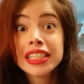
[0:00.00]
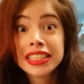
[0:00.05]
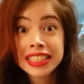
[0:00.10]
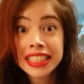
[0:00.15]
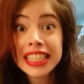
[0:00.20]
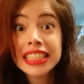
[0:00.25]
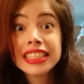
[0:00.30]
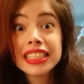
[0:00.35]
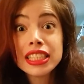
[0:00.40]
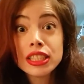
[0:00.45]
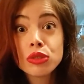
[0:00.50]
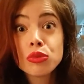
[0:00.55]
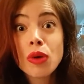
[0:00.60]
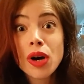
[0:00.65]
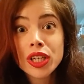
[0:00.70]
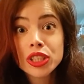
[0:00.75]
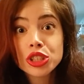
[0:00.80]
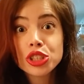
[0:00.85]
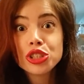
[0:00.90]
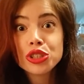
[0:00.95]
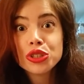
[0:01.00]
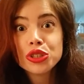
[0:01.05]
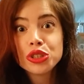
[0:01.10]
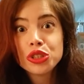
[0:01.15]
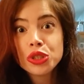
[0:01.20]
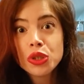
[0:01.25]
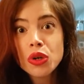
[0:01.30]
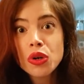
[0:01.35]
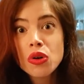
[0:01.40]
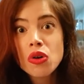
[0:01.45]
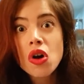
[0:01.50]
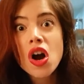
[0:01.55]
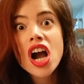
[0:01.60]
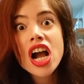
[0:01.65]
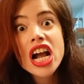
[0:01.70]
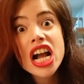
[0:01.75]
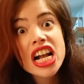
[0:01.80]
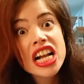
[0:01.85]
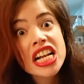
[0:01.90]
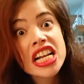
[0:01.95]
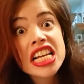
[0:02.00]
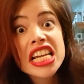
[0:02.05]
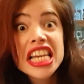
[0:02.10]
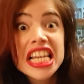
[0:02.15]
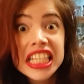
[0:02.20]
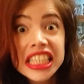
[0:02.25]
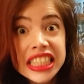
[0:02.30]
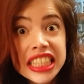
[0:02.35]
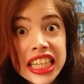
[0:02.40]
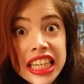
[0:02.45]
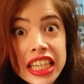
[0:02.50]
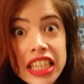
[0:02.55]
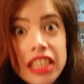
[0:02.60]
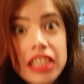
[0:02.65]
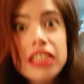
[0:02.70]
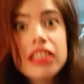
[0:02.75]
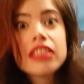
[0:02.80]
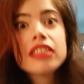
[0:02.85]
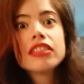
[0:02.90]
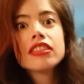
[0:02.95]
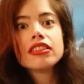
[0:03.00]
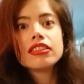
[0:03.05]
This is what you do, Gysi.